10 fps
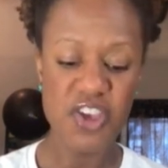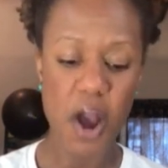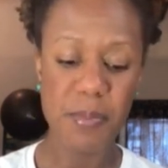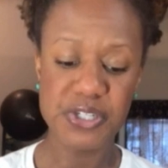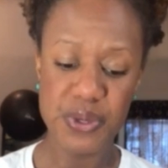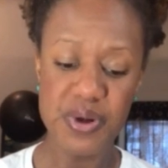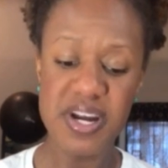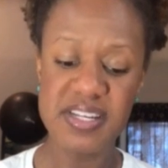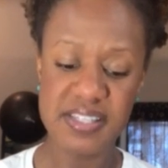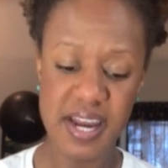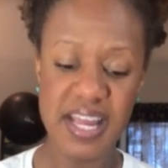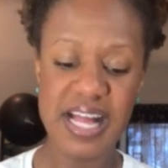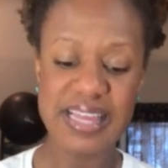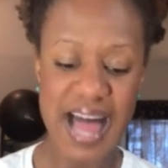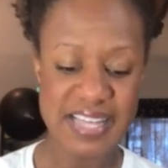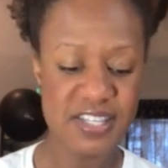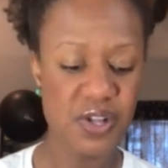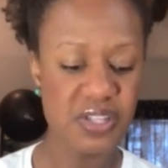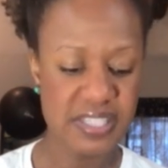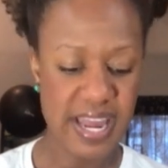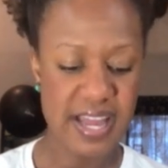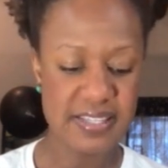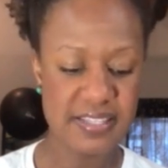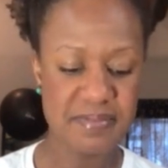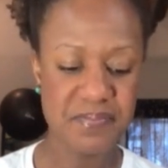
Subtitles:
the opportunity to study classical dance.